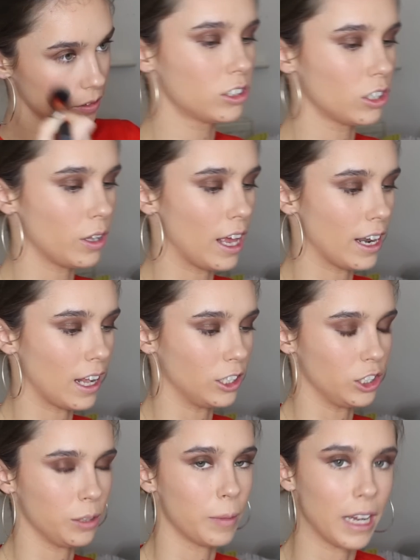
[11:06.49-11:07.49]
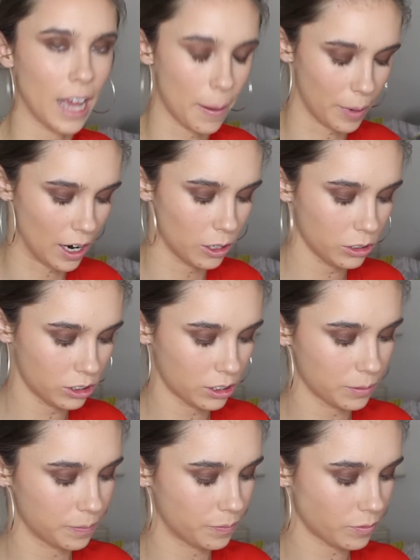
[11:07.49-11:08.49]
So then I'll do my
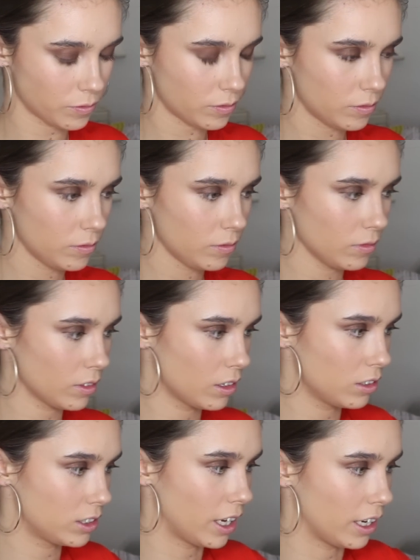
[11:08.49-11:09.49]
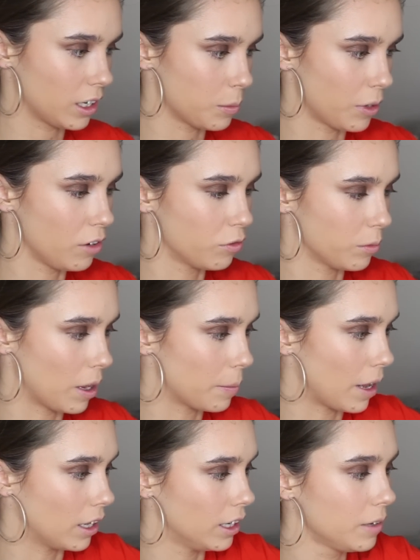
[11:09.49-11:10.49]
eyebrows. Taking a break from that
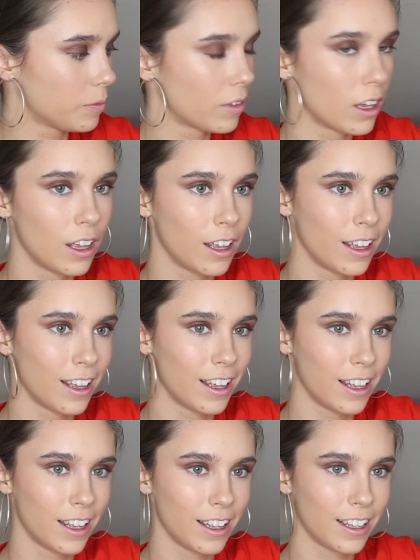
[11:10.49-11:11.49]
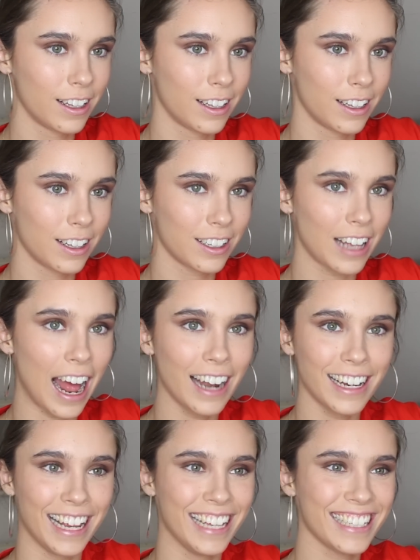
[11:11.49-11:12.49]
palette.
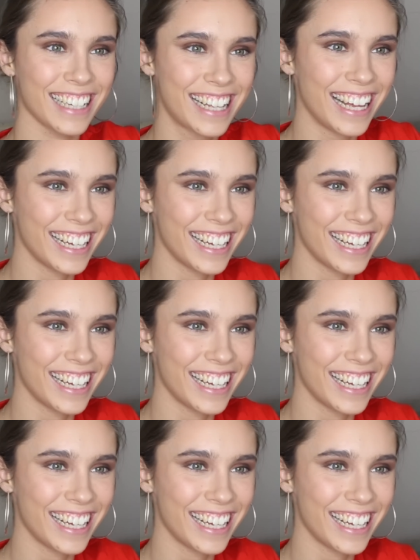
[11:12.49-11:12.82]
Annie!